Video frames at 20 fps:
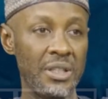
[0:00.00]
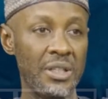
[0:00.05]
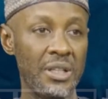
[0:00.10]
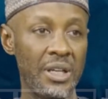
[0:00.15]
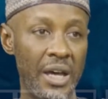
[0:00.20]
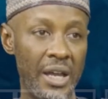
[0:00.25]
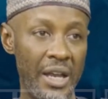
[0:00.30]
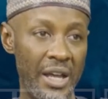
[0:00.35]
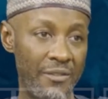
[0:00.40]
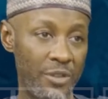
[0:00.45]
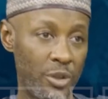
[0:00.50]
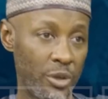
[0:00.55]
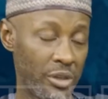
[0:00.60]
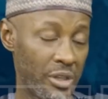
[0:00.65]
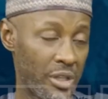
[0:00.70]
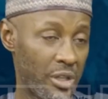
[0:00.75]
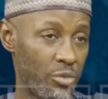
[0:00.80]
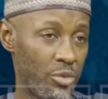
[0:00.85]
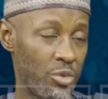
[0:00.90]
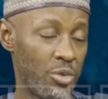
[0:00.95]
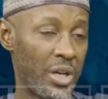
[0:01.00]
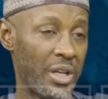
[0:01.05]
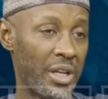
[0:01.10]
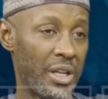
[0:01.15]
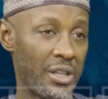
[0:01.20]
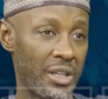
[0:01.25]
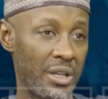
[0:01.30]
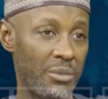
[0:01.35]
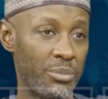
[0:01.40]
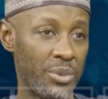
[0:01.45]
Mm. And I've just given you an
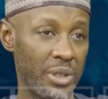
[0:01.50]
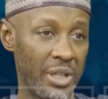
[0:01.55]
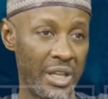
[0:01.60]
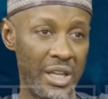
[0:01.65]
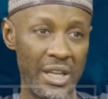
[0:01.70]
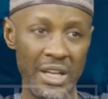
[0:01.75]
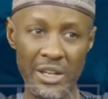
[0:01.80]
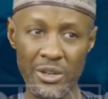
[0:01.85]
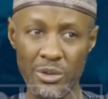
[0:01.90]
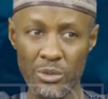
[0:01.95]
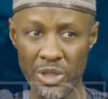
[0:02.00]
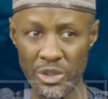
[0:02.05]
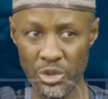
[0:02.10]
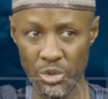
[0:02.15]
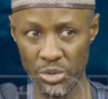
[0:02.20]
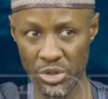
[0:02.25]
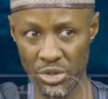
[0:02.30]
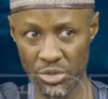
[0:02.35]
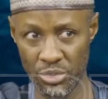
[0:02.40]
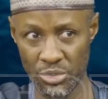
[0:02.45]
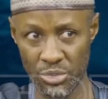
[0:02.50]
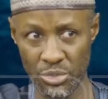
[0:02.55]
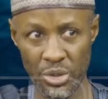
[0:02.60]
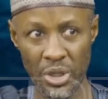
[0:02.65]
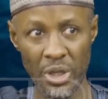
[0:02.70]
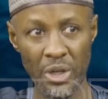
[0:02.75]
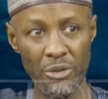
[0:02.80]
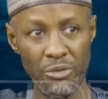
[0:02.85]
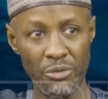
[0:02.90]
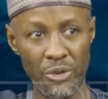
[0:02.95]
example. Again, I don't want to be too
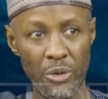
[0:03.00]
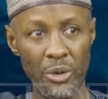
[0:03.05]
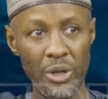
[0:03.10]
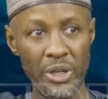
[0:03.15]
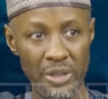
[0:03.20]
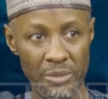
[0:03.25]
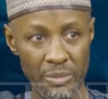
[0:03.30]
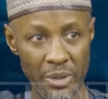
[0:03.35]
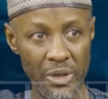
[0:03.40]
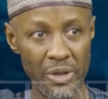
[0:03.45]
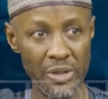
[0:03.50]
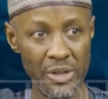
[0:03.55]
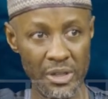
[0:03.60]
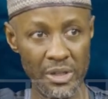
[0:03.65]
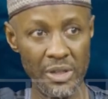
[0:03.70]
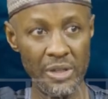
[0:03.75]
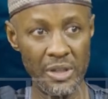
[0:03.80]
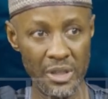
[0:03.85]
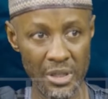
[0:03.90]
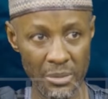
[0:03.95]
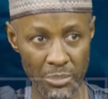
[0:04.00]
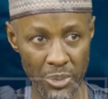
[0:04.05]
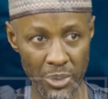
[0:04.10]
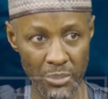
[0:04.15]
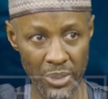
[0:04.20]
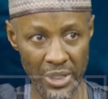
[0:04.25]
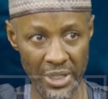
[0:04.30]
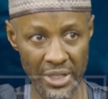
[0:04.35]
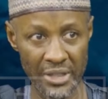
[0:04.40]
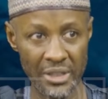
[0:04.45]
yeah, forward yeah, because this is the
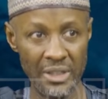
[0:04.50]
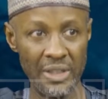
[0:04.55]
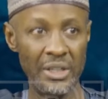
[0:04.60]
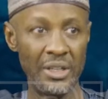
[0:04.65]
public.